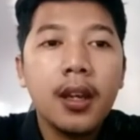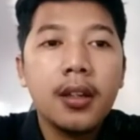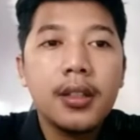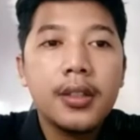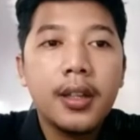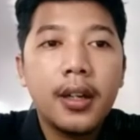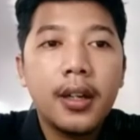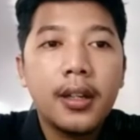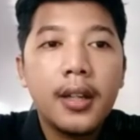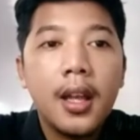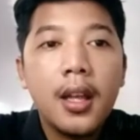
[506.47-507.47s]
The
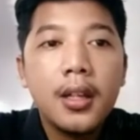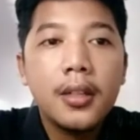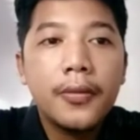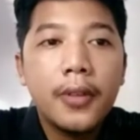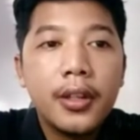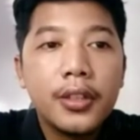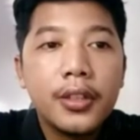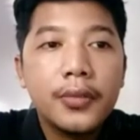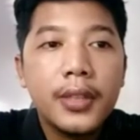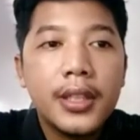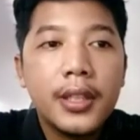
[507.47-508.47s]
third, the focus
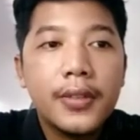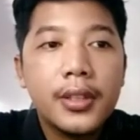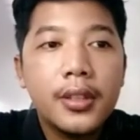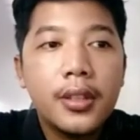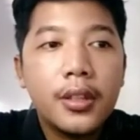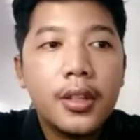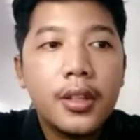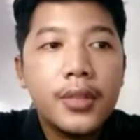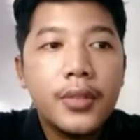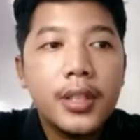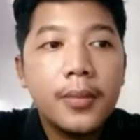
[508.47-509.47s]
will shift student code
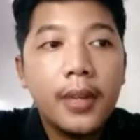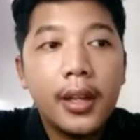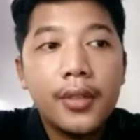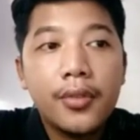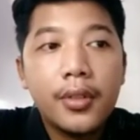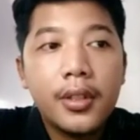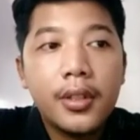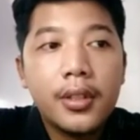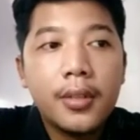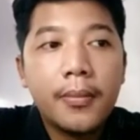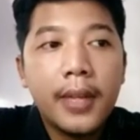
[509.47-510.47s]
switching by introducing
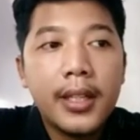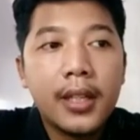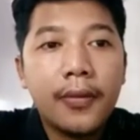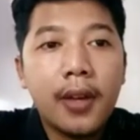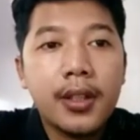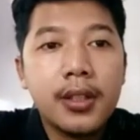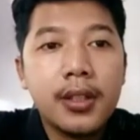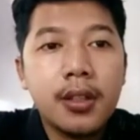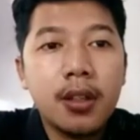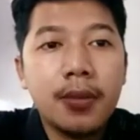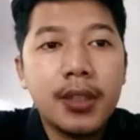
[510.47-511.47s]
some basic
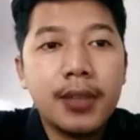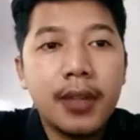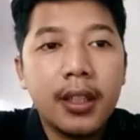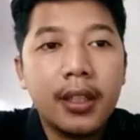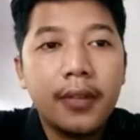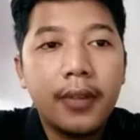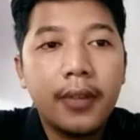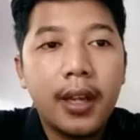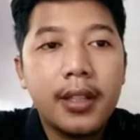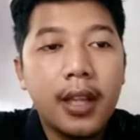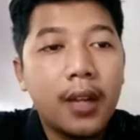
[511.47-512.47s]
functional perspective
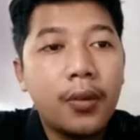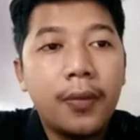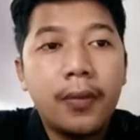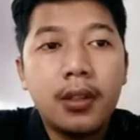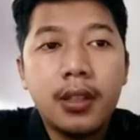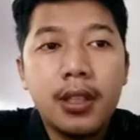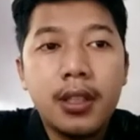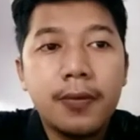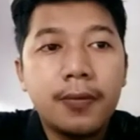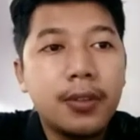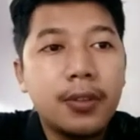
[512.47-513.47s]
as
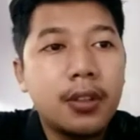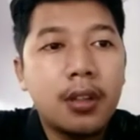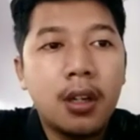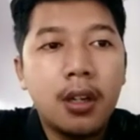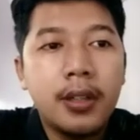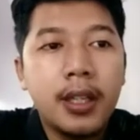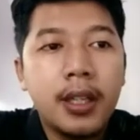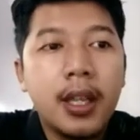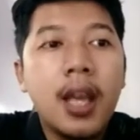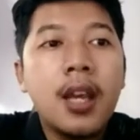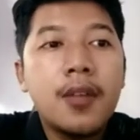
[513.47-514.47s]
equivalence, floor holding,
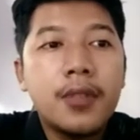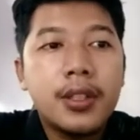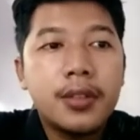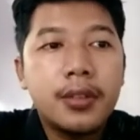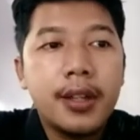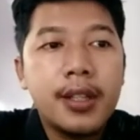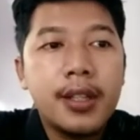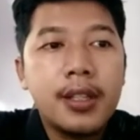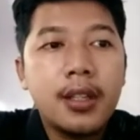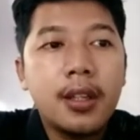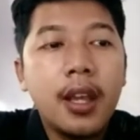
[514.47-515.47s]

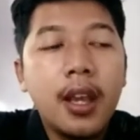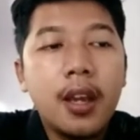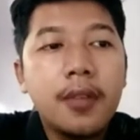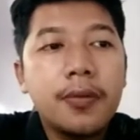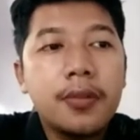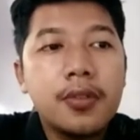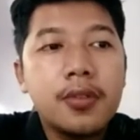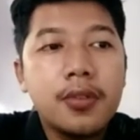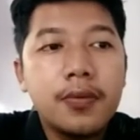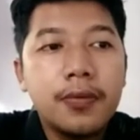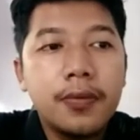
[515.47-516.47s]
reiteration, and
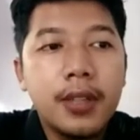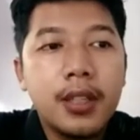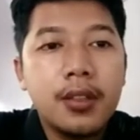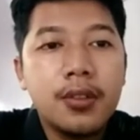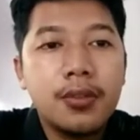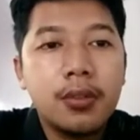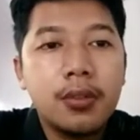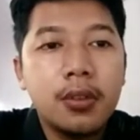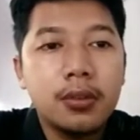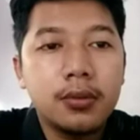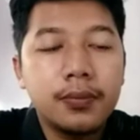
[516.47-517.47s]
conflict control.